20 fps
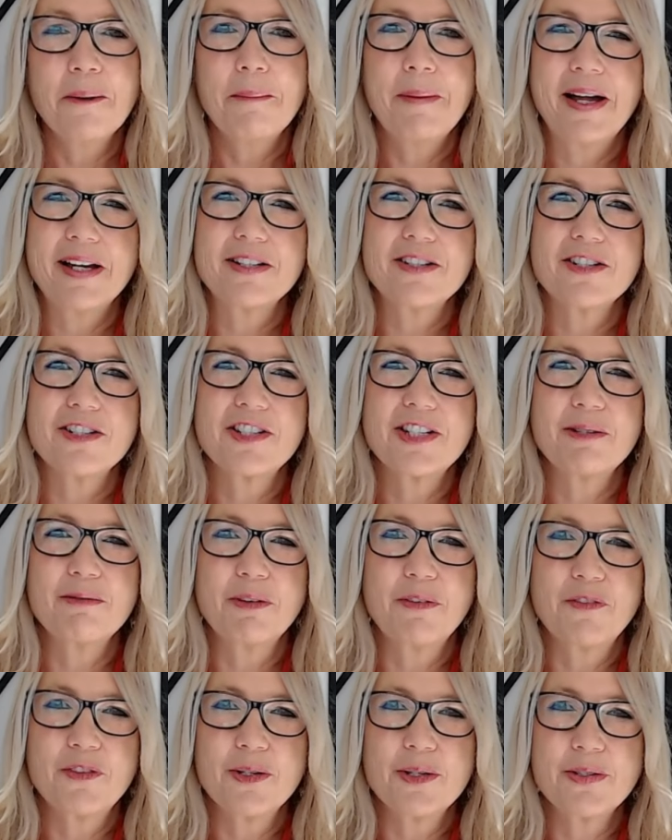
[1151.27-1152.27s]
But she
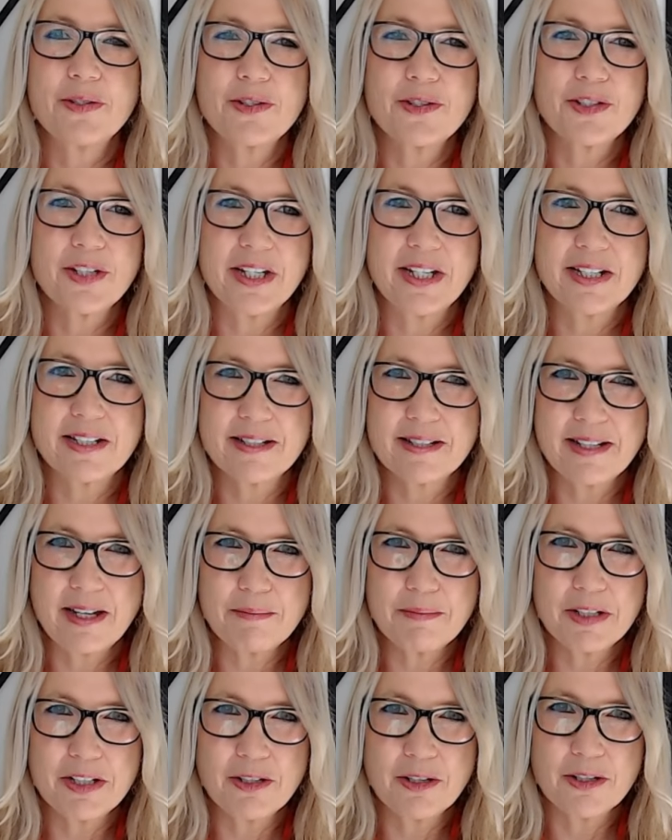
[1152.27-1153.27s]
refuses to
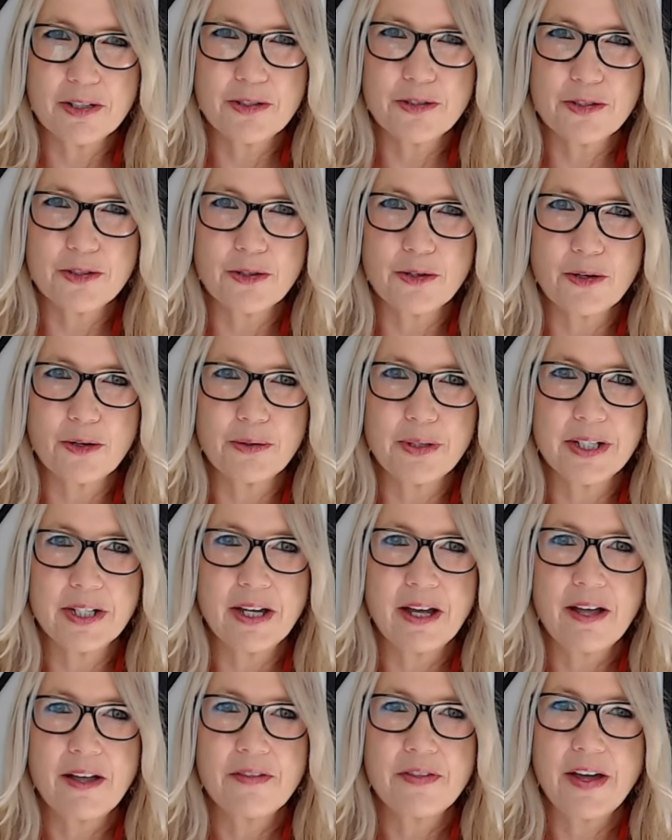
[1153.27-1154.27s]
accept in her story